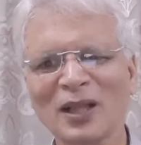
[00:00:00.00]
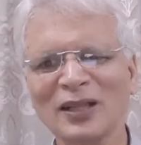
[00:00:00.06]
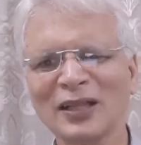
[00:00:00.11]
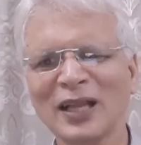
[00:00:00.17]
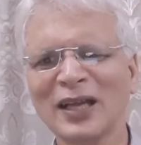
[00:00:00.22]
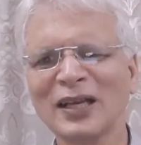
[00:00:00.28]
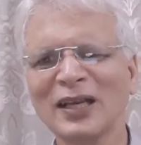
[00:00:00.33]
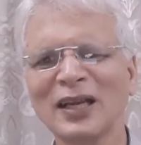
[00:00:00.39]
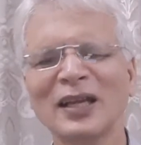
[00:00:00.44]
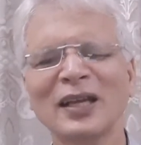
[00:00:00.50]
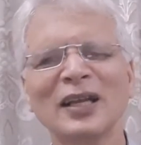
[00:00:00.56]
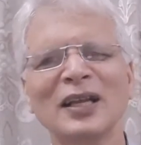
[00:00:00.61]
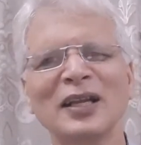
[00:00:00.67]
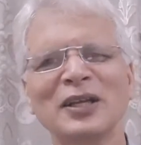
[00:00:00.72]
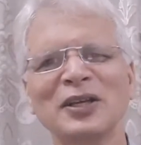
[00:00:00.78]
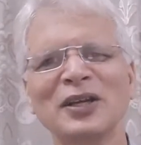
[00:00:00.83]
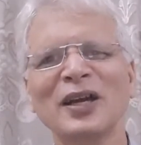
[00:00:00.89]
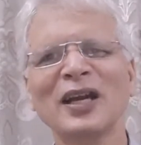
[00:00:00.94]
then
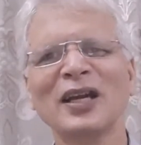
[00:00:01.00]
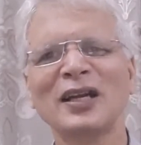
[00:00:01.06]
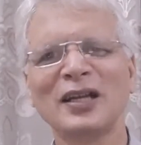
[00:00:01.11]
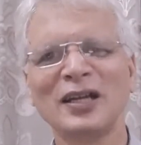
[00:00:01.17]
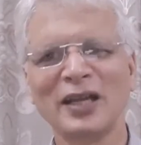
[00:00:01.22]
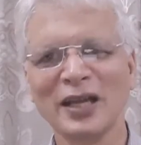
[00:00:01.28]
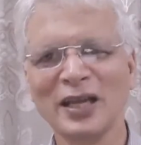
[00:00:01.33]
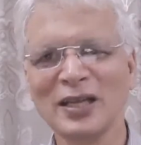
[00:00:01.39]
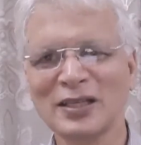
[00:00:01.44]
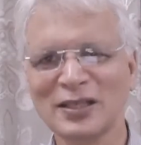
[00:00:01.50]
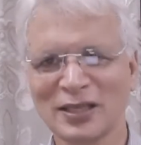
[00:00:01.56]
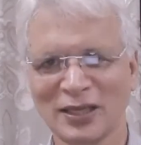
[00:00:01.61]
you can tease